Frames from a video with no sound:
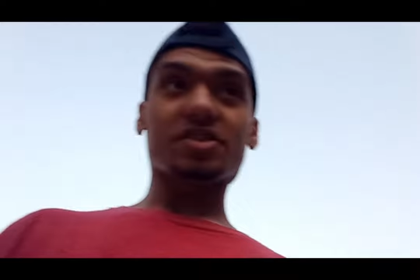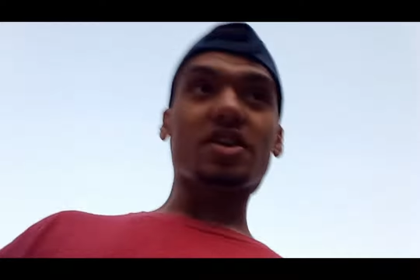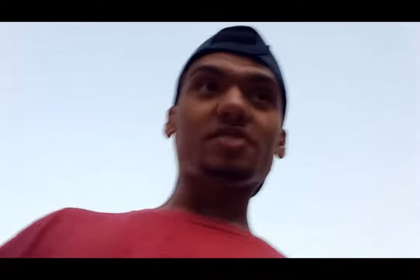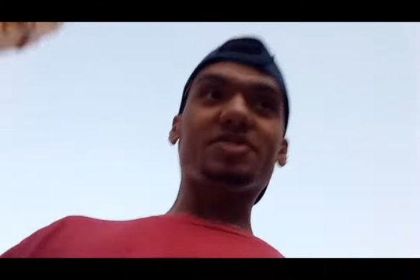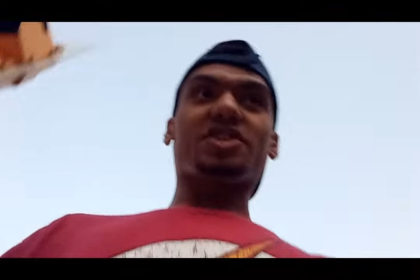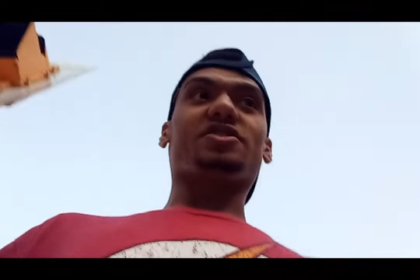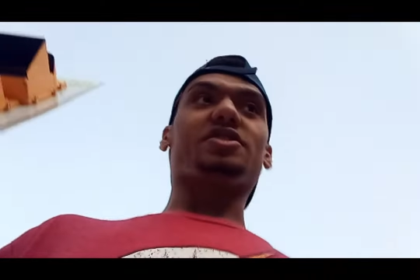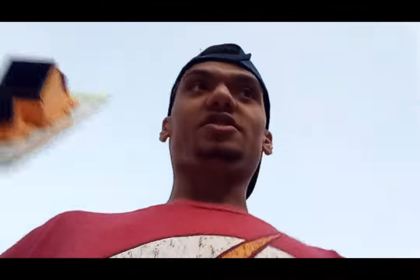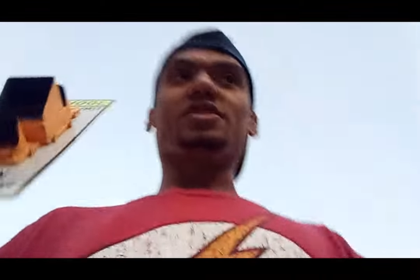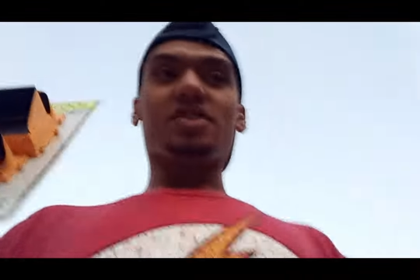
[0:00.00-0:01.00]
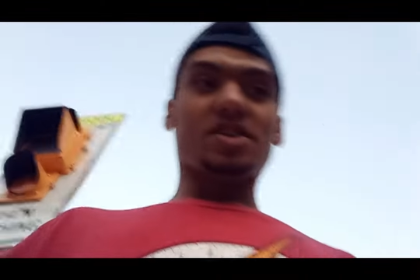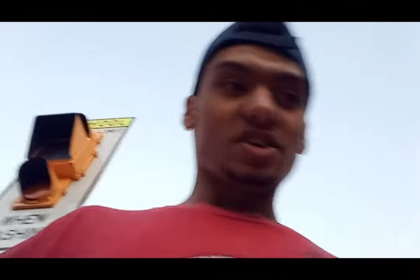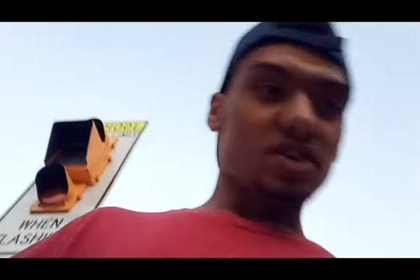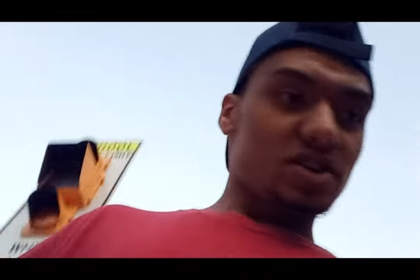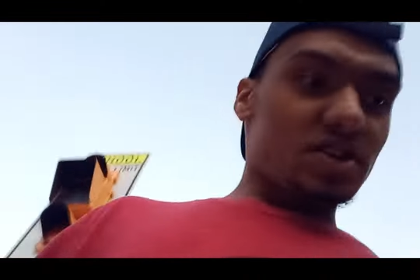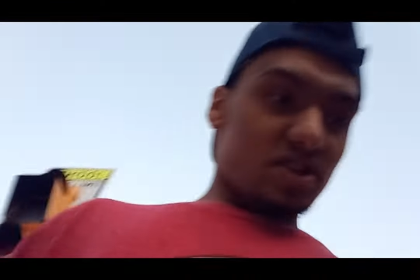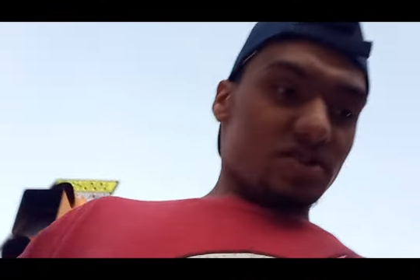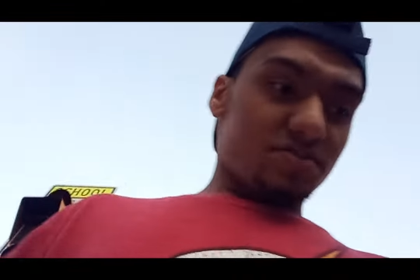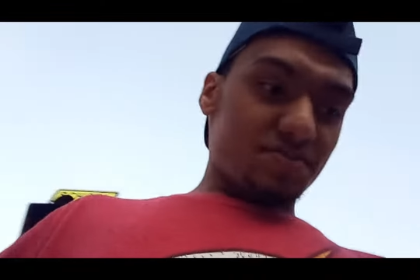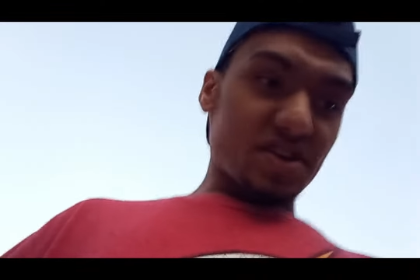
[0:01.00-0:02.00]
in the comment section.
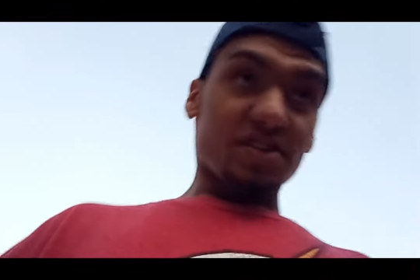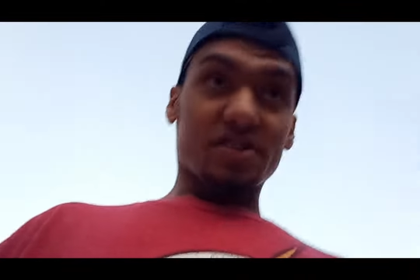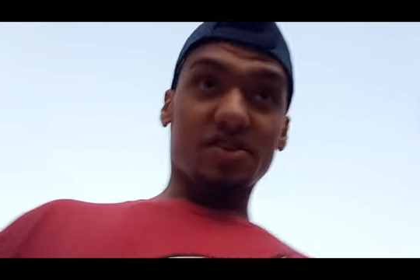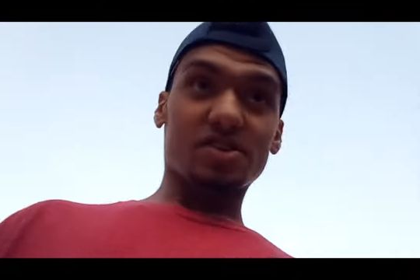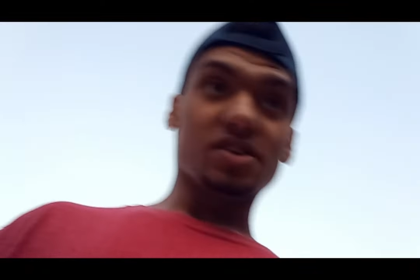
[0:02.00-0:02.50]
Pin.